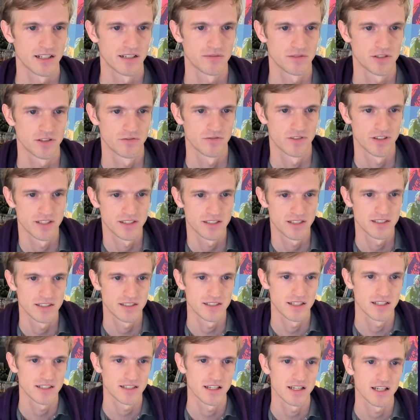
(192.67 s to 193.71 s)
Um, so for
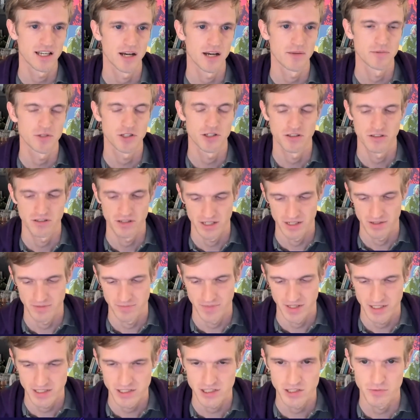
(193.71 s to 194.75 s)
instance, this can capture
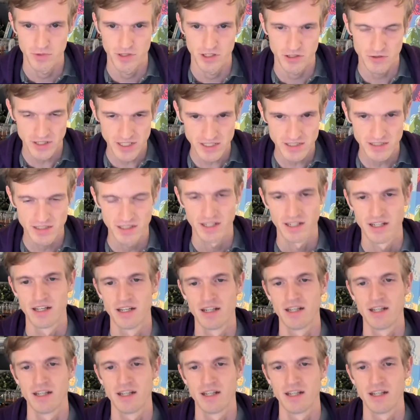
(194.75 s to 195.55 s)
um, a distributed trace.